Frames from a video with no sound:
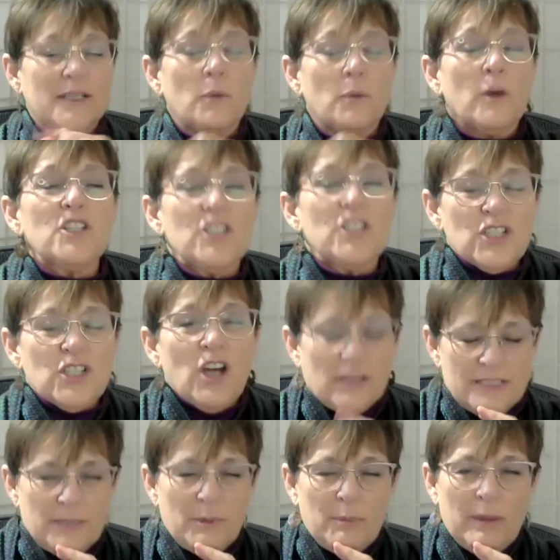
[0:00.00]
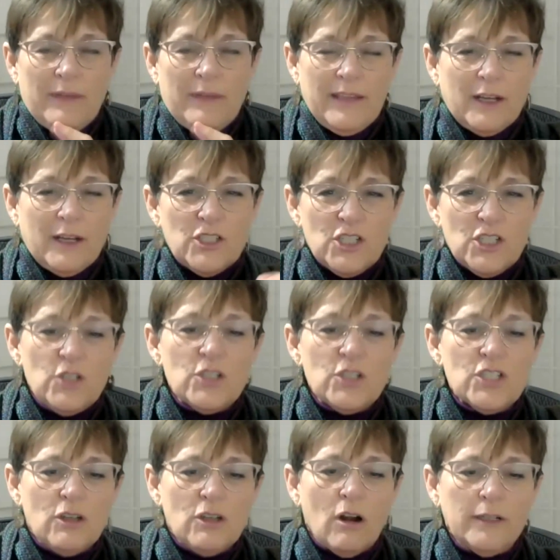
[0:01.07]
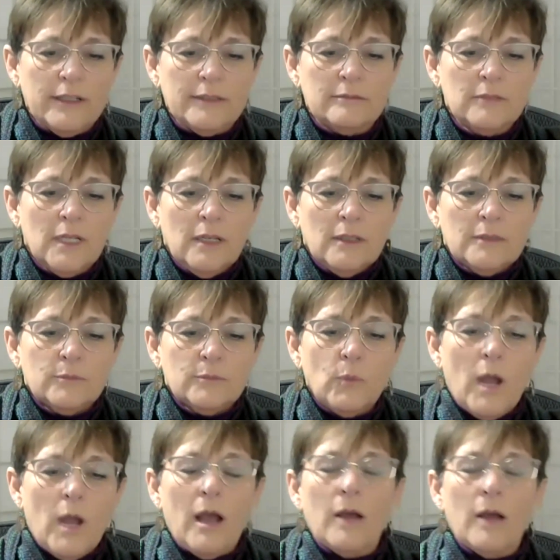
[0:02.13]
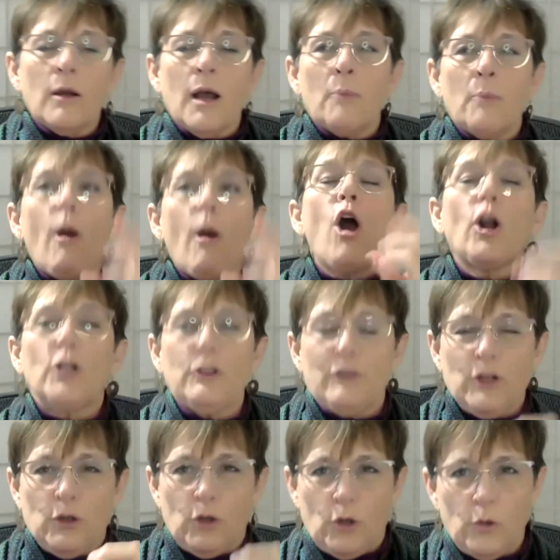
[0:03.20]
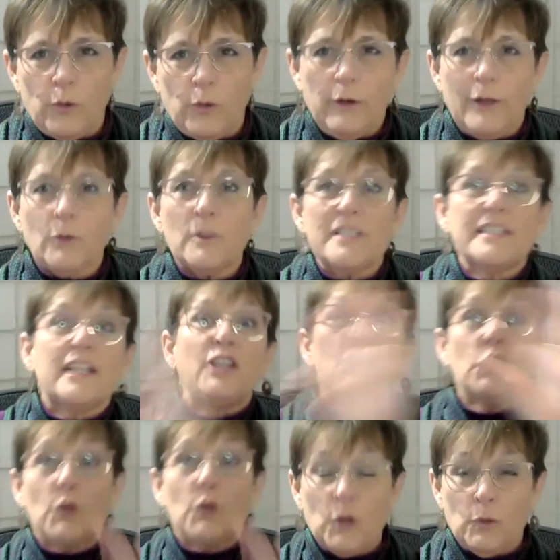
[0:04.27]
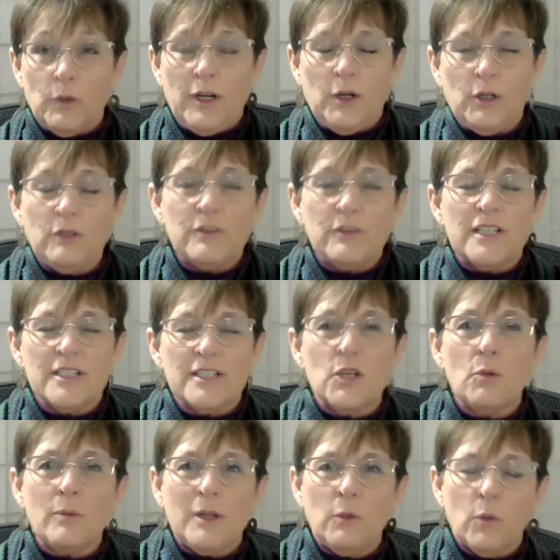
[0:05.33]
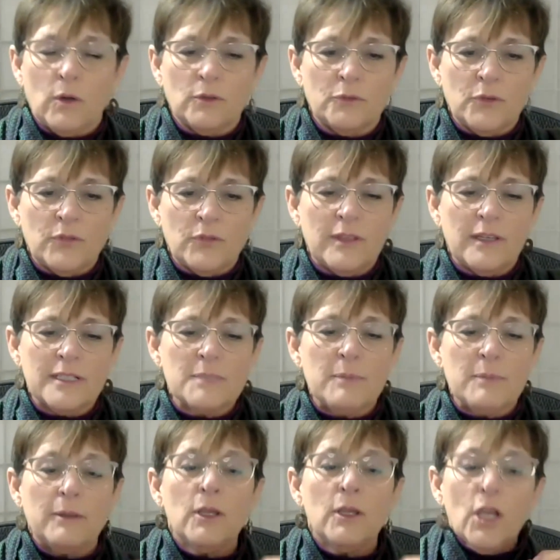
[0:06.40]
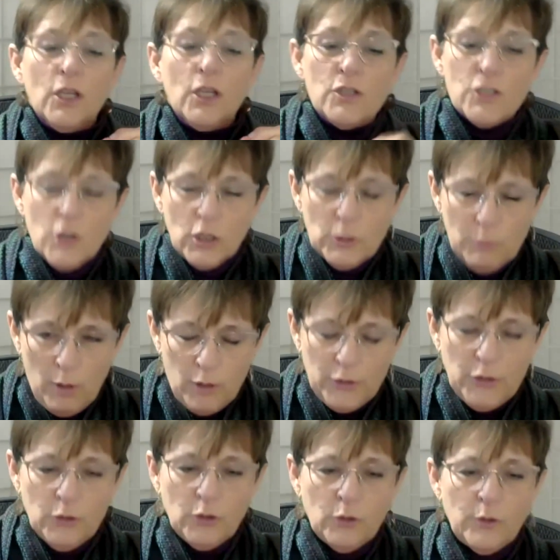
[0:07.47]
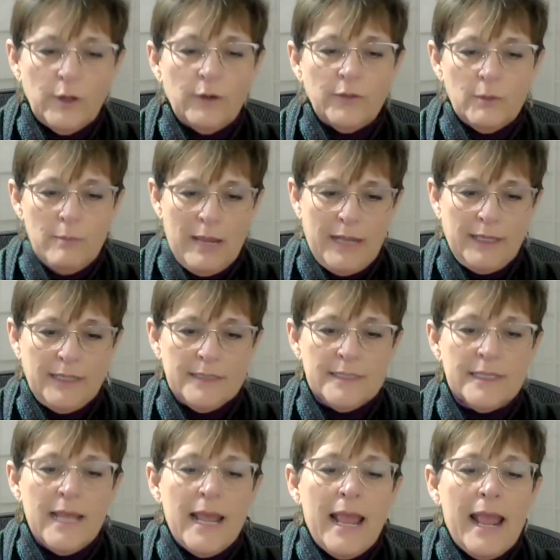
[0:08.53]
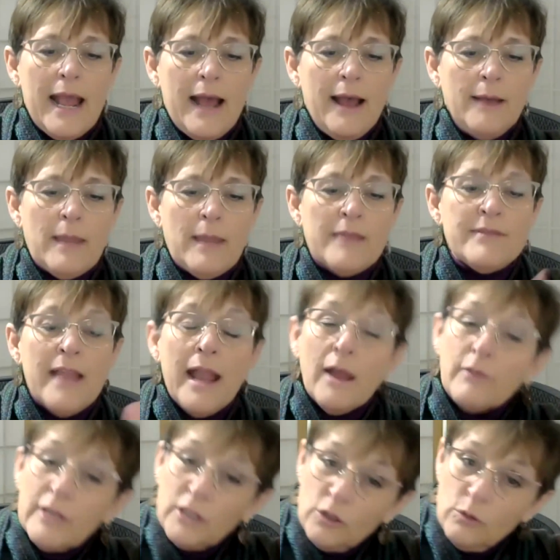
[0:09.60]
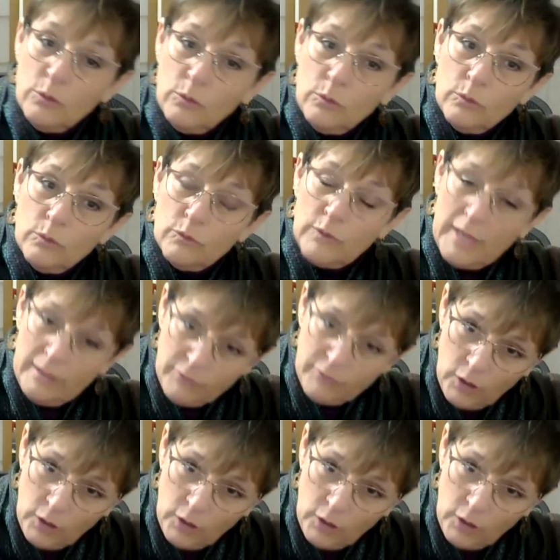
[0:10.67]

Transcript: I want you to talk some about that because you started a part of your career. I don't want to say your career. You've done so many wonderful things, but you started part of your career at the Mannings. And now that they've